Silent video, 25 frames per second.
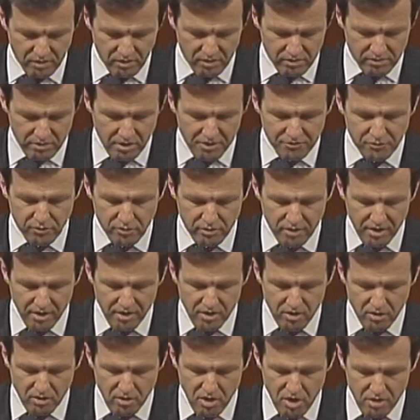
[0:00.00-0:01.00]
Yesterday,
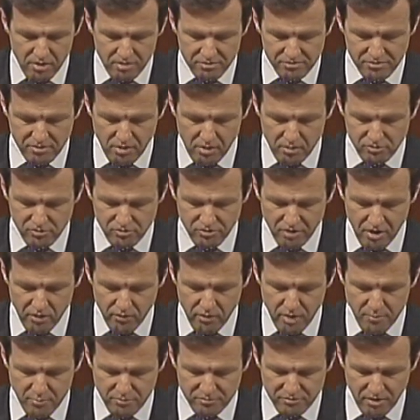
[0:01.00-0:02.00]
our caucus co-chair,
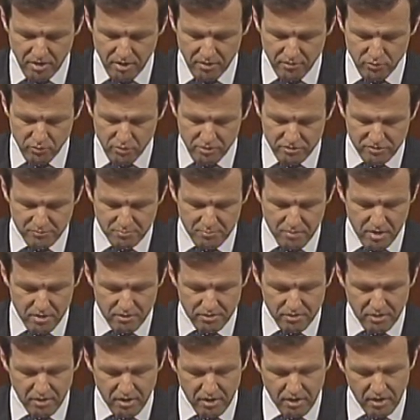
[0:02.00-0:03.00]
Representative Chris
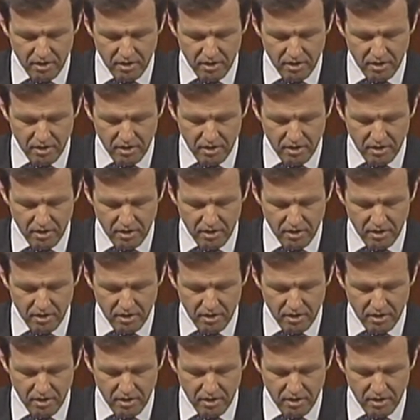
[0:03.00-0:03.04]
Smith,